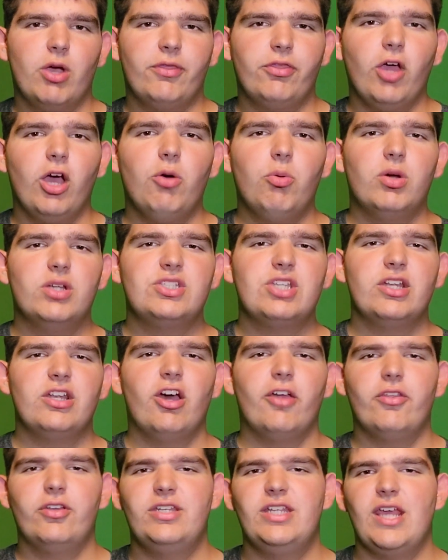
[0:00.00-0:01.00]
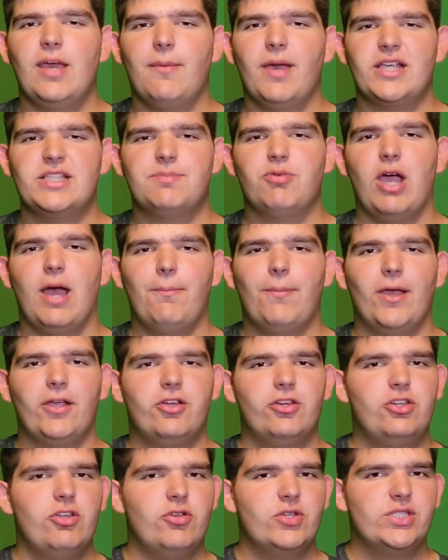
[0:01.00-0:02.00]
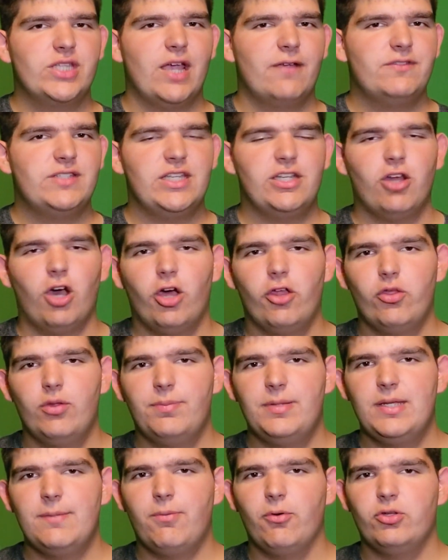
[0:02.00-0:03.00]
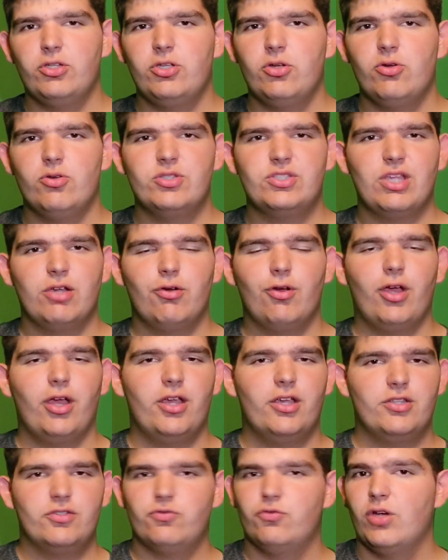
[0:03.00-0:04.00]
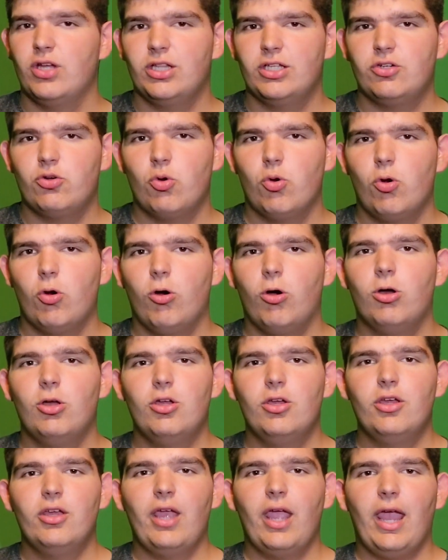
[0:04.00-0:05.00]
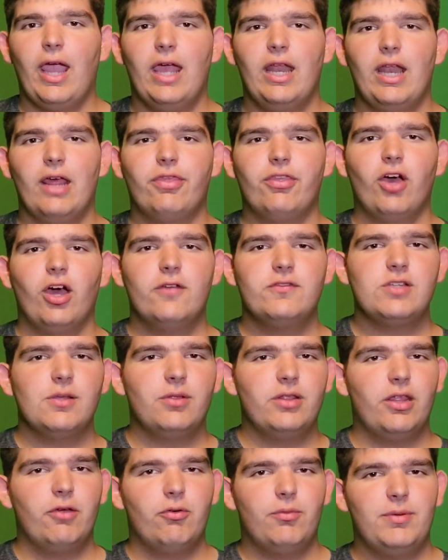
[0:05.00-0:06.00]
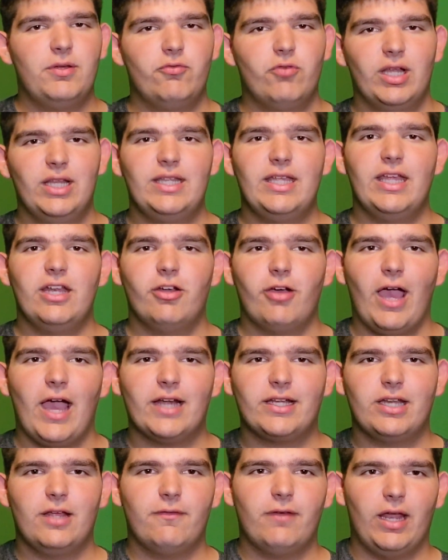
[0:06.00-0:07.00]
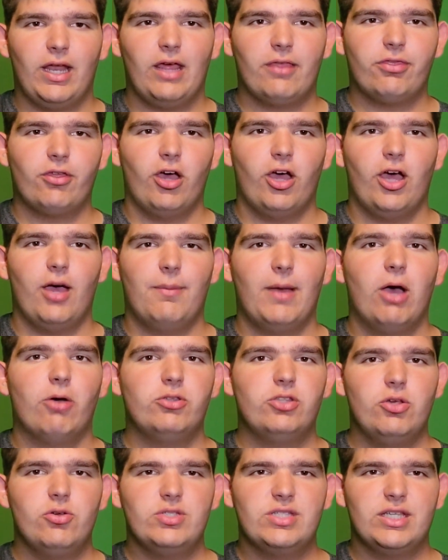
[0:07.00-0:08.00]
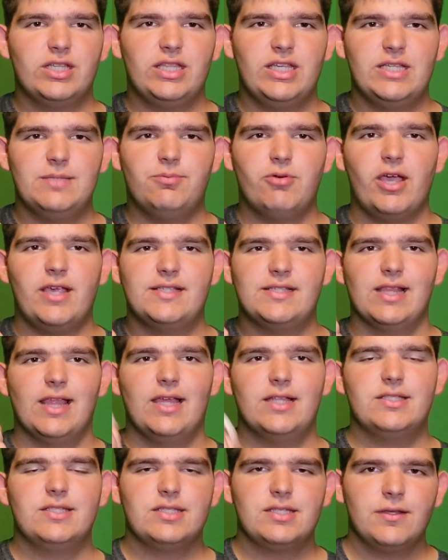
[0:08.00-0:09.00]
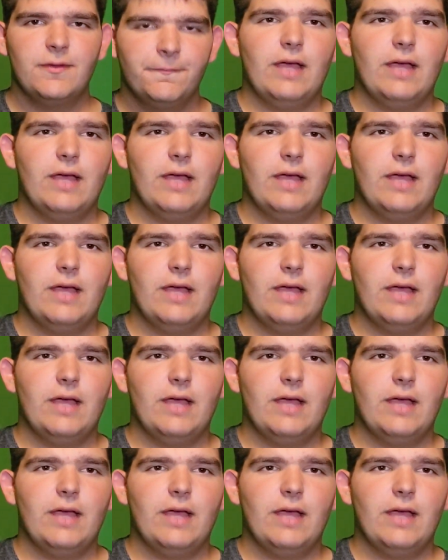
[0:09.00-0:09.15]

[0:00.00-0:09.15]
I thought, what's another DMX prop I could use that I've seen other people use that is really cool? And I thought of something that would be really interactive, and I thought about using these bracelets.